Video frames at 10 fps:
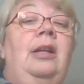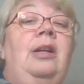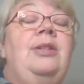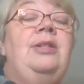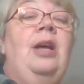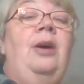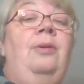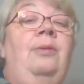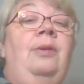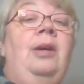
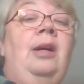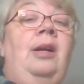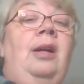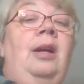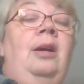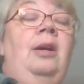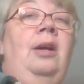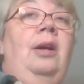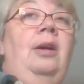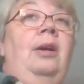So
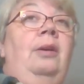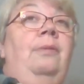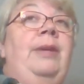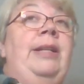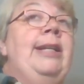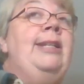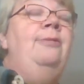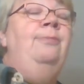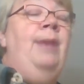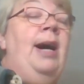we need
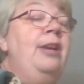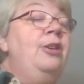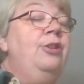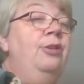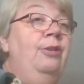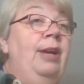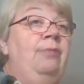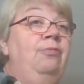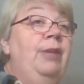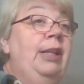to monitor
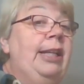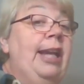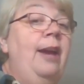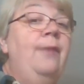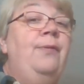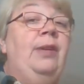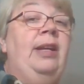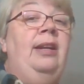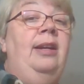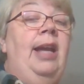really
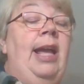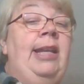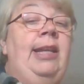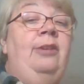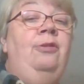carefully any